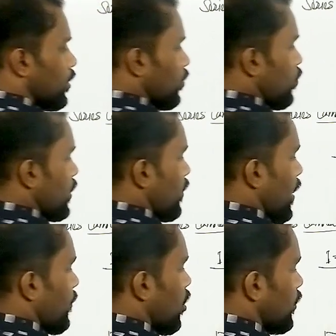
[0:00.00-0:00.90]
what we
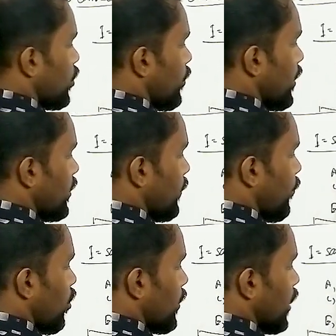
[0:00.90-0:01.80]
have got? 20
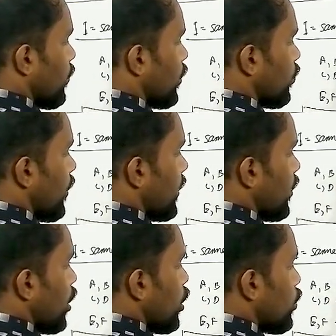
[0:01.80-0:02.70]
volt equal to
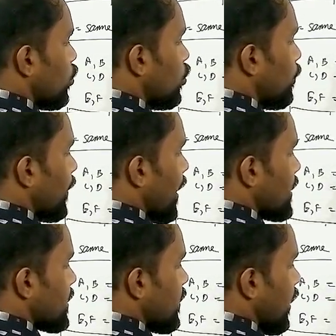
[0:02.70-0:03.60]
what? 2
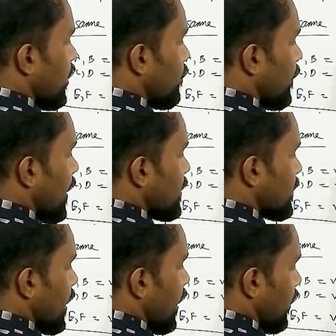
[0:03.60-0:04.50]
plus 10
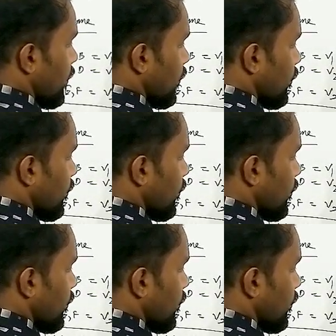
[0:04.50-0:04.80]
plus 8